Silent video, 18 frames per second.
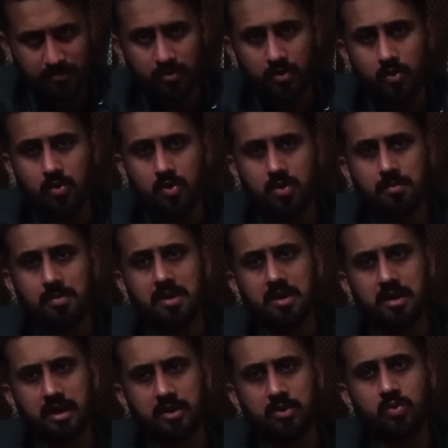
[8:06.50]

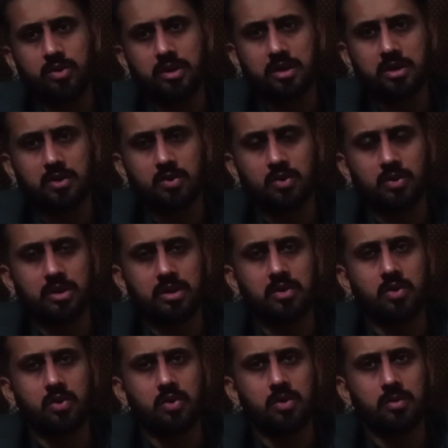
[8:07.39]
glaucoma, acute angle
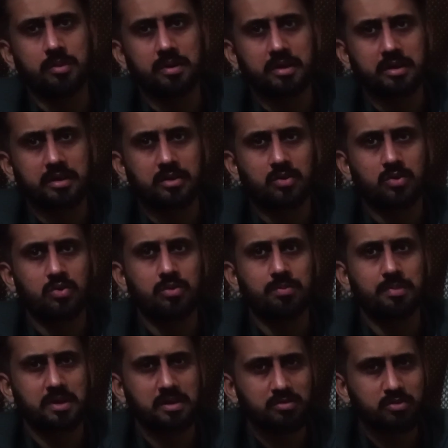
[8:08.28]
glaucoma,
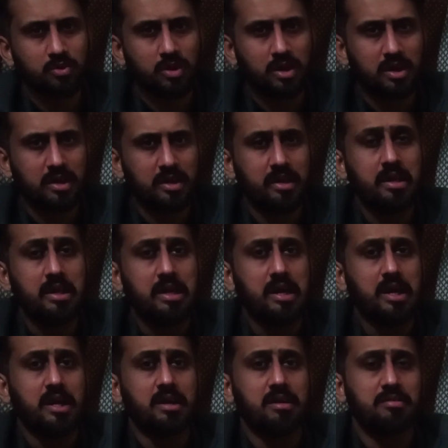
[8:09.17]
include painful eye.
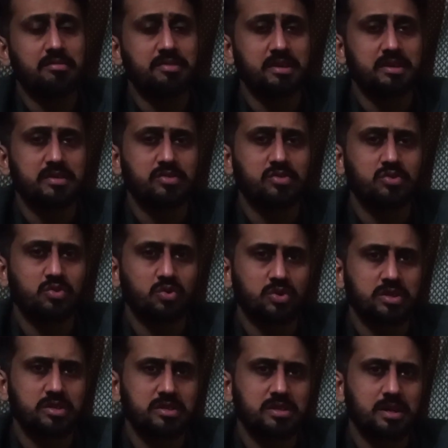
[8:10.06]
Vision is so
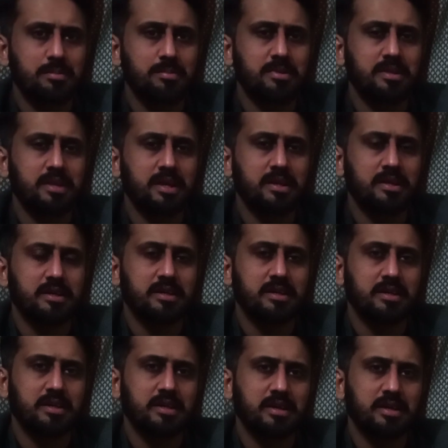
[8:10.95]
disturbed that
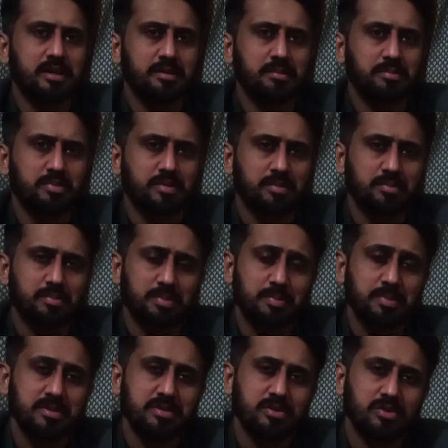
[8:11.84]

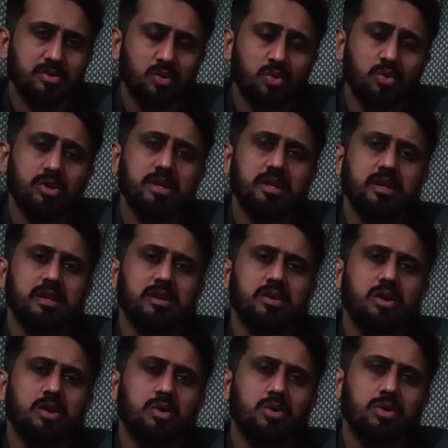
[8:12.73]
patient only can
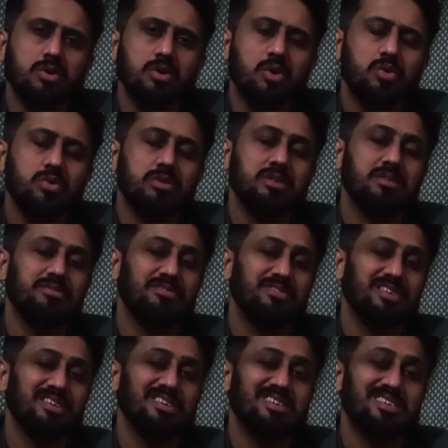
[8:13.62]
count
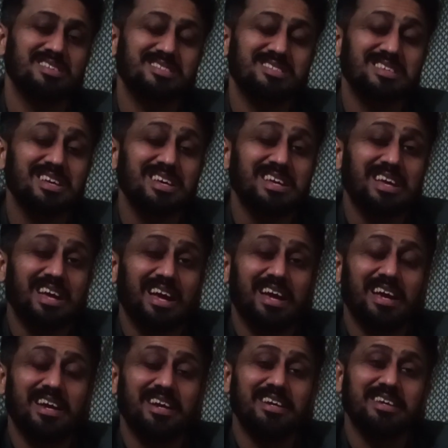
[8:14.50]
fingers,
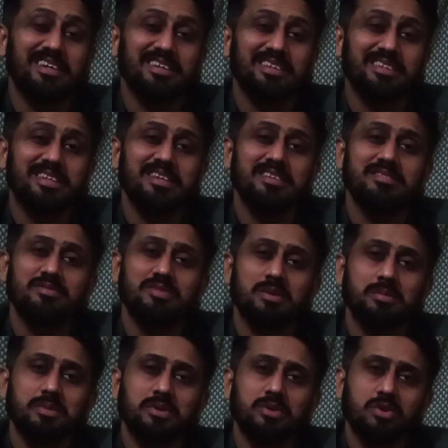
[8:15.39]
and there
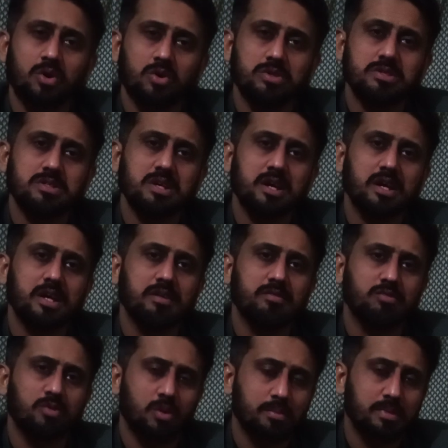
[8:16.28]
will be nausea
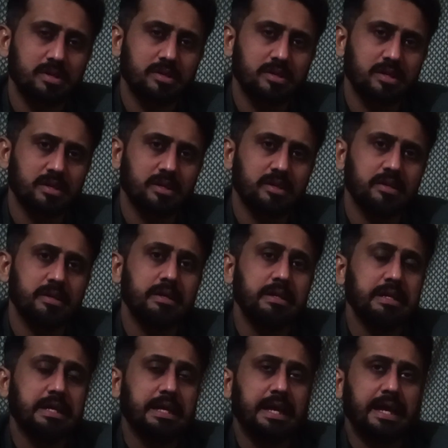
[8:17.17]
and vomiting,
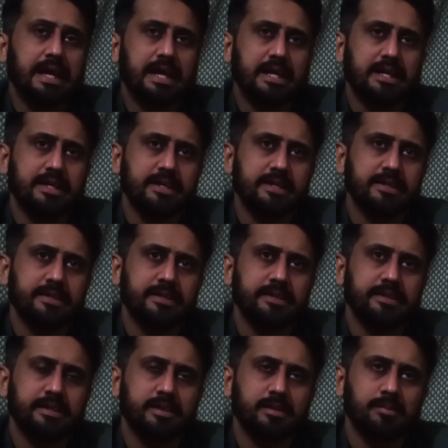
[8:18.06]
and
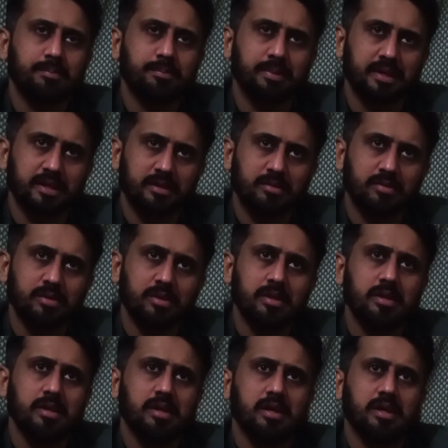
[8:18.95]
pain,